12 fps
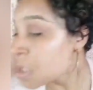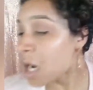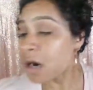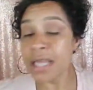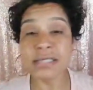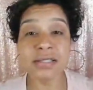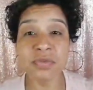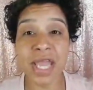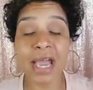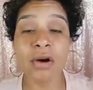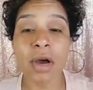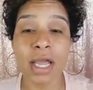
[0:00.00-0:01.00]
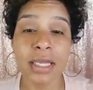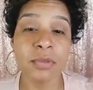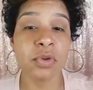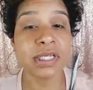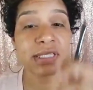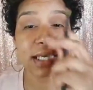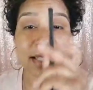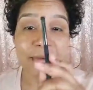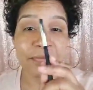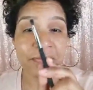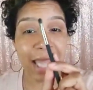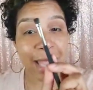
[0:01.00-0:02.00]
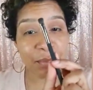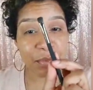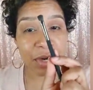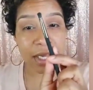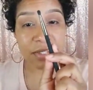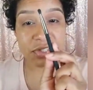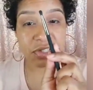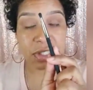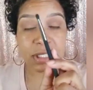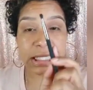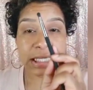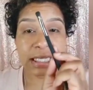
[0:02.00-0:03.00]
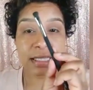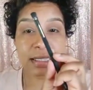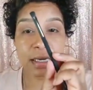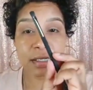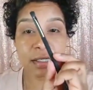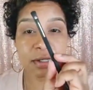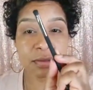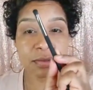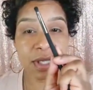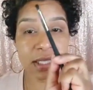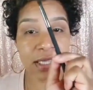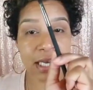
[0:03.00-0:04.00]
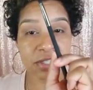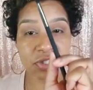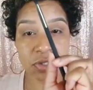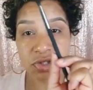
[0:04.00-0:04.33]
right, so now I am going to take that flat brush that I showed you